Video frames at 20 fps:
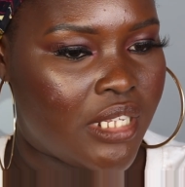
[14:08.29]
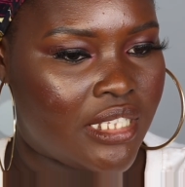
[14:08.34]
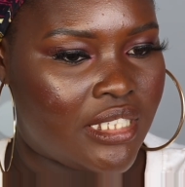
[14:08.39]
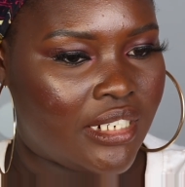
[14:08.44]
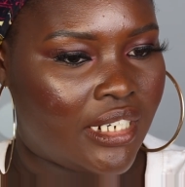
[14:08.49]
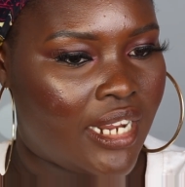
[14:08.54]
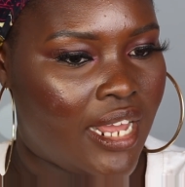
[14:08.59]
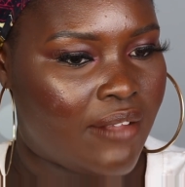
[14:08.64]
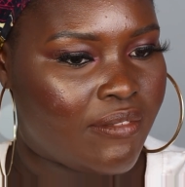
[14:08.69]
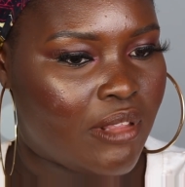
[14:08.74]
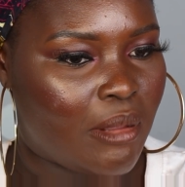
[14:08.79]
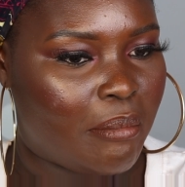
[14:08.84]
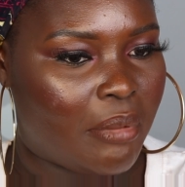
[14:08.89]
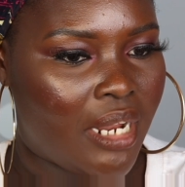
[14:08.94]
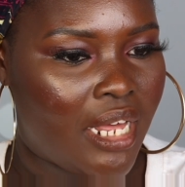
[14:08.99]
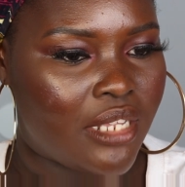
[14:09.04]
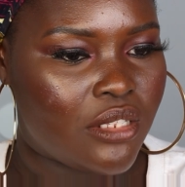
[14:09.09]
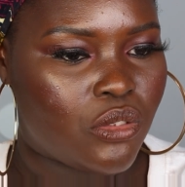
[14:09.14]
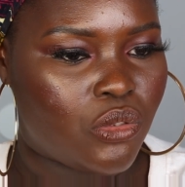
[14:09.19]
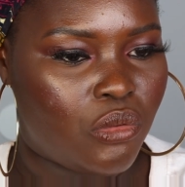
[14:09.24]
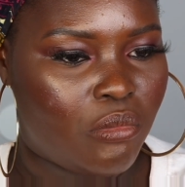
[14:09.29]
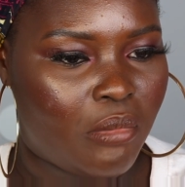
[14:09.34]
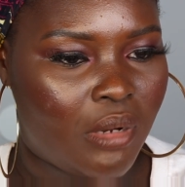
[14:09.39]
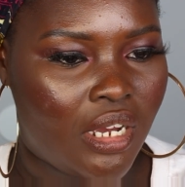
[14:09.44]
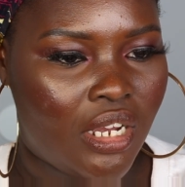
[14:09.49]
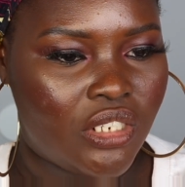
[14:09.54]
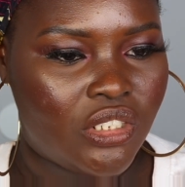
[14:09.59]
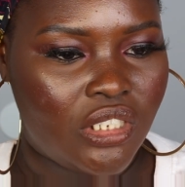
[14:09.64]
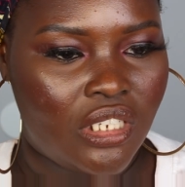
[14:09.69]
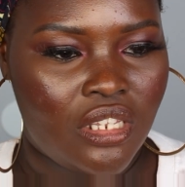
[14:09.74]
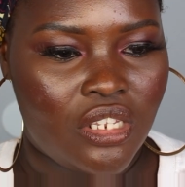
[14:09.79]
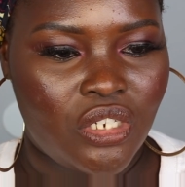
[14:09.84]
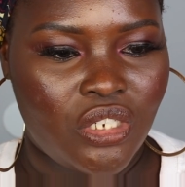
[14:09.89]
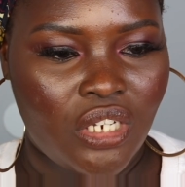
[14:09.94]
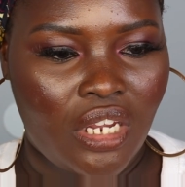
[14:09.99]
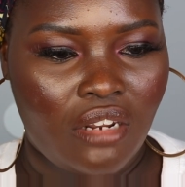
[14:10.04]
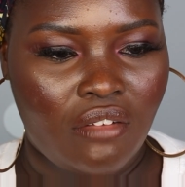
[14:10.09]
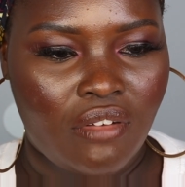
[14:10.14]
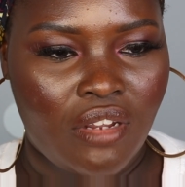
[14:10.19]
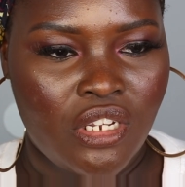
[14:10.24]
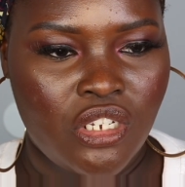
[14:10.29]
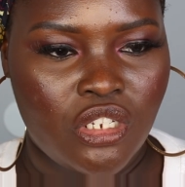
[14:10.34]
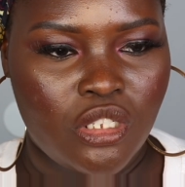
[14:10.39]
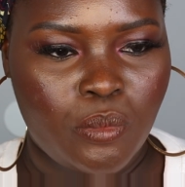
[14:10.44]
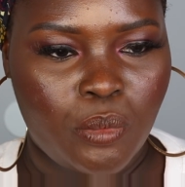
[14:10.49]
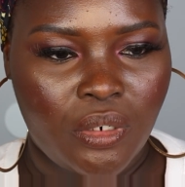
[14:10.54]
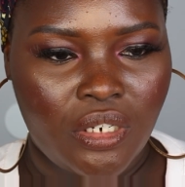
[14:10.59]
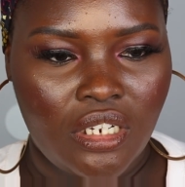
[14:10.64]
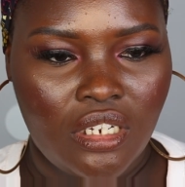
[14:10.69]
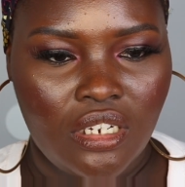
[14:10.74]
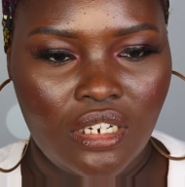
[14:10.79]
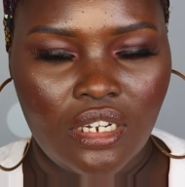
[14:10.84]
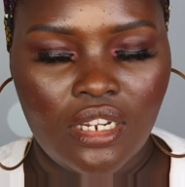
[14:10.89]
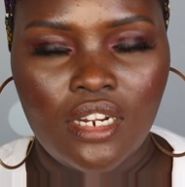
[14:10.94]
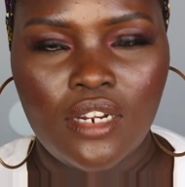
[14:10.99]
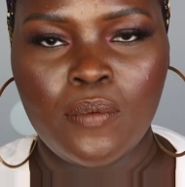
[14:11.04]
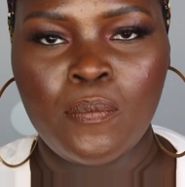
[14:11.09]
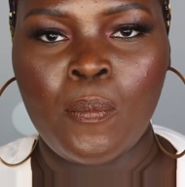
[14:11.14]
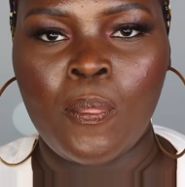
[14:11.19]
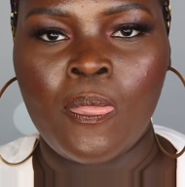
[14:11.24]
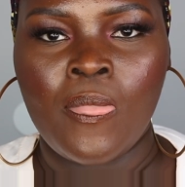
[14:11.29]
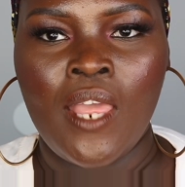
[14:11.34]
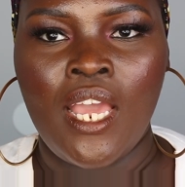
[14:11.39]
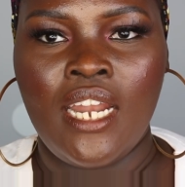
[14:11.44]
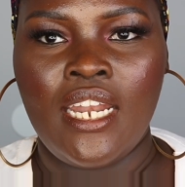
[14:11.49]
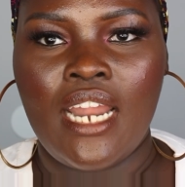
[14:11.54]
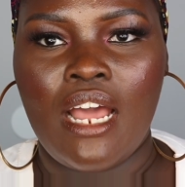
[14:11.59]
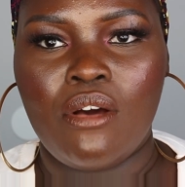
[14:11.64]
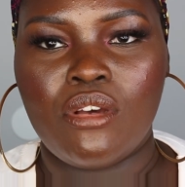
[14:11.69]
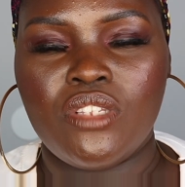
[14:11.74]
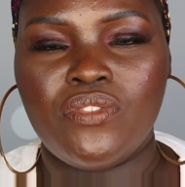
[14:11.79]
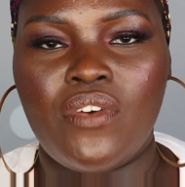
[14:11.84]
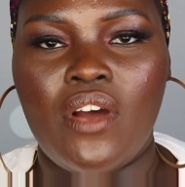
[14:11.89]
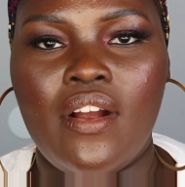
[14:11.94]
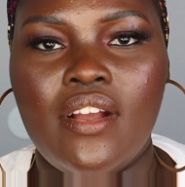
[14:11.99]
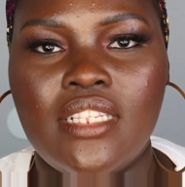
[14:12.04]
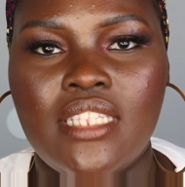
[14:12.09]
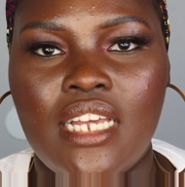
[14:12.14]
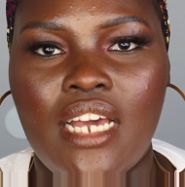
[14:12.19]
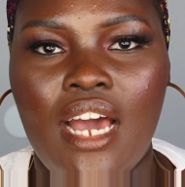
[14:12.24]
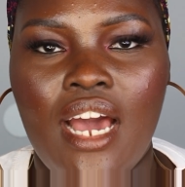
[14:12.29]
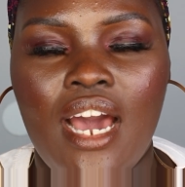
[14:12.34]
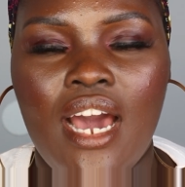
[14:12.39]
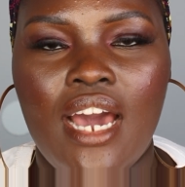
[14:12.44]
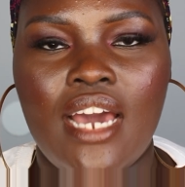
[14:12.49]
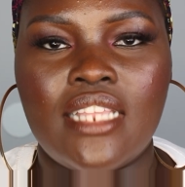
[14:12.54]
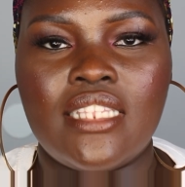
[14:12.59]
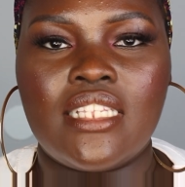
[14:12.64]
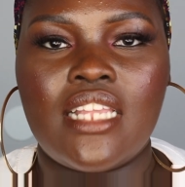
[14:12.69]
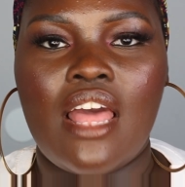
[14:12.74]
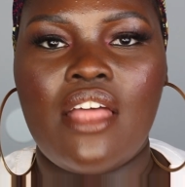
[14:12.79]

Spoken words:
I didn't have to blot too much, and the shade range is pretty good. Now as far as the cons,